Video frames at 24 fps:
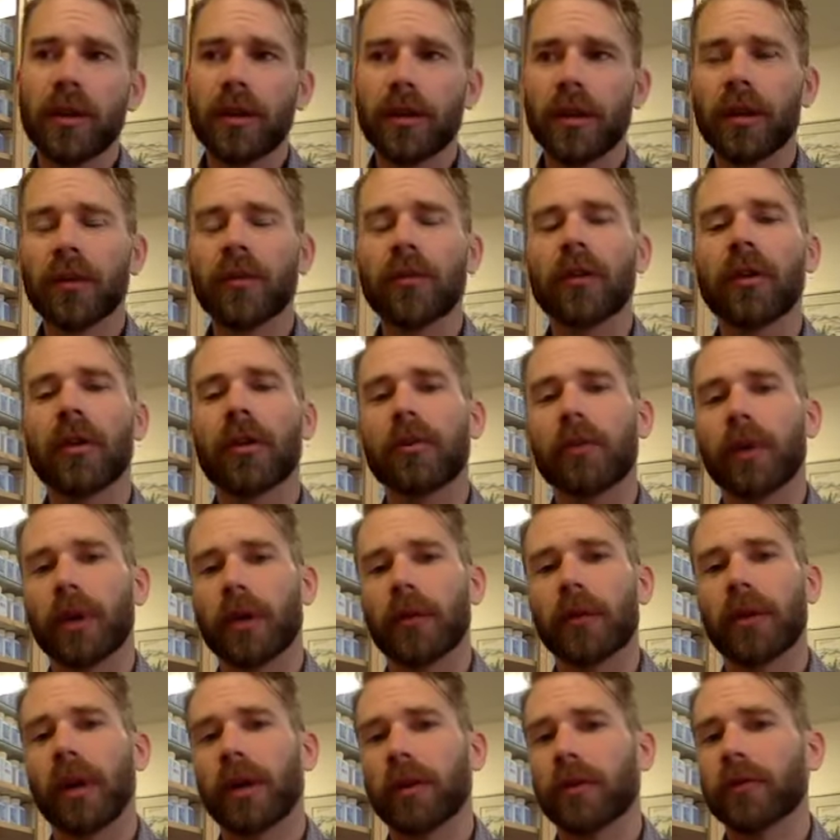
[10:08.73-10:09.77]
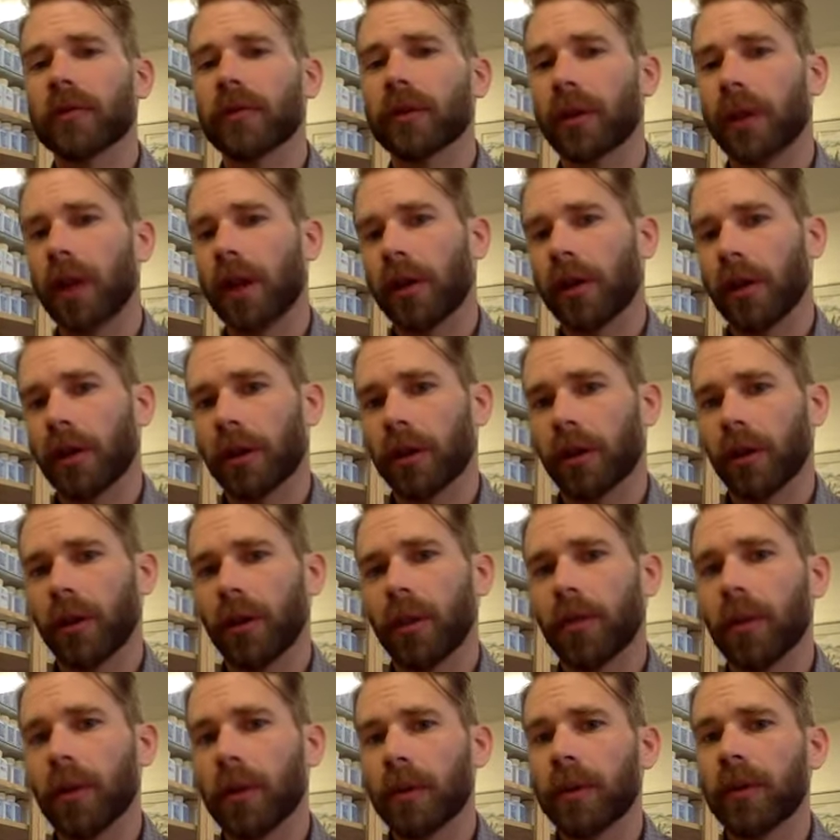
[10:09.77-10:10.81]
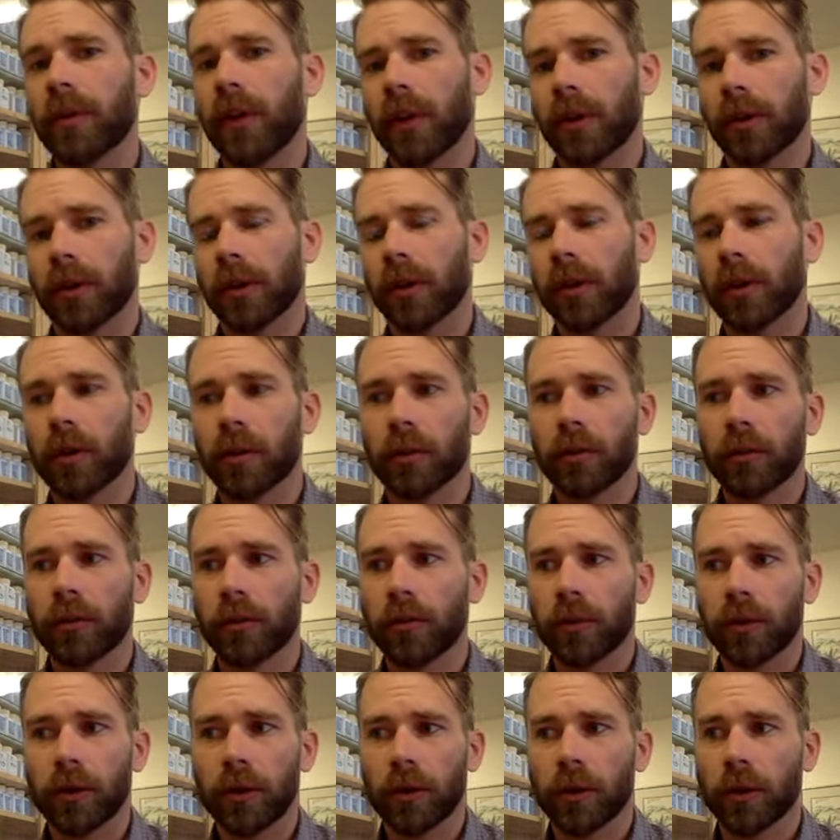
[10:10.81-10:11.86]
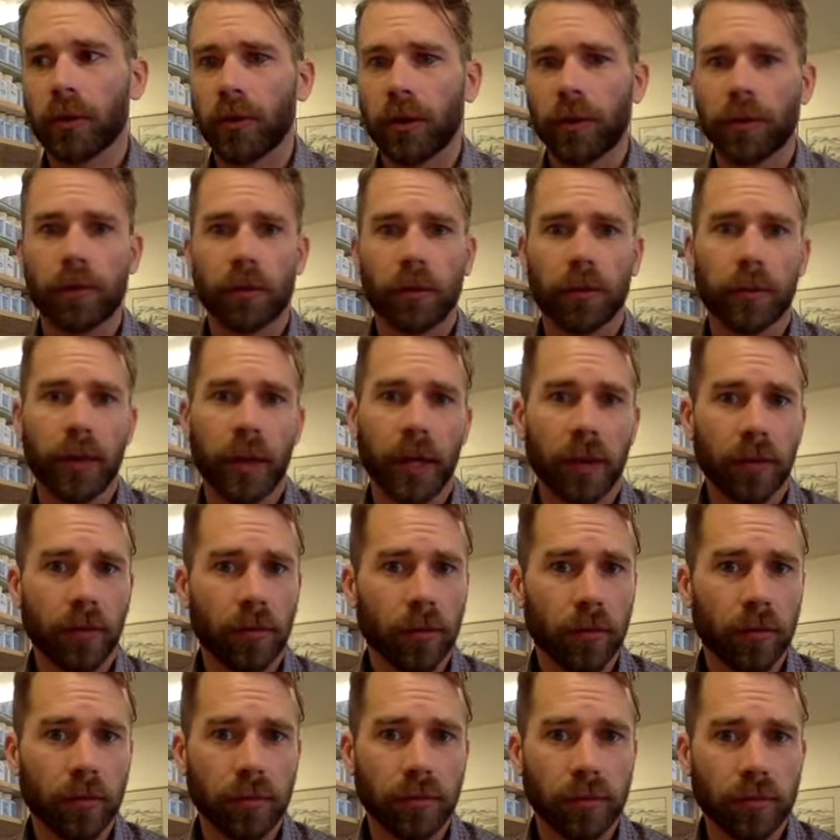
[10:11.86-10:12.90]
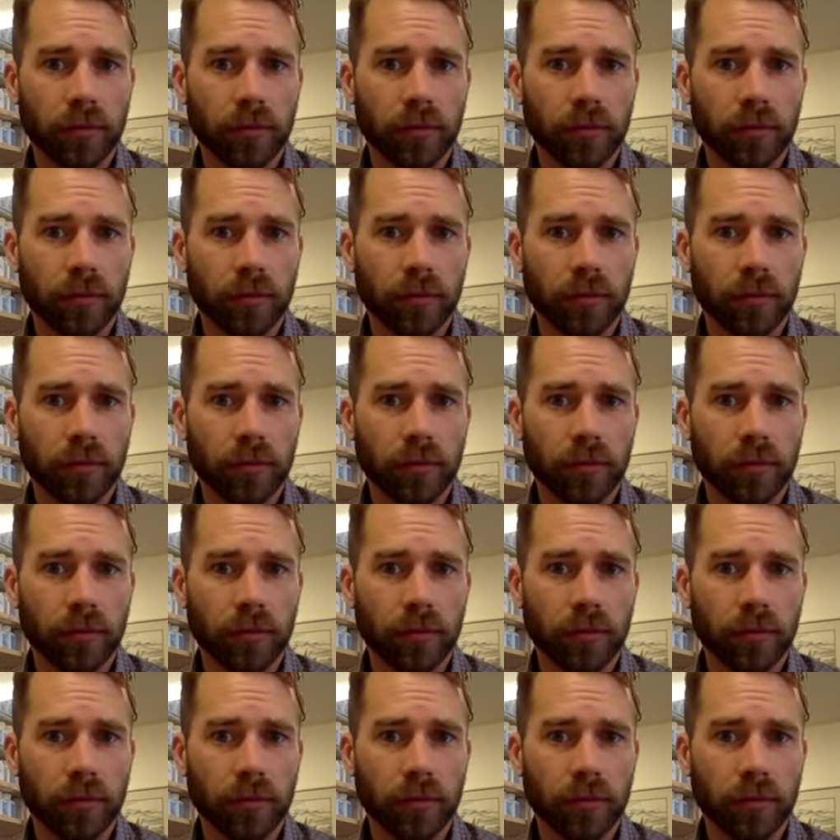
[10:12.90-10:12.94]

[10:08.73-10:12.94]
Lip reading: things that have been around for a lot longer, they may be taking their herbs for several months.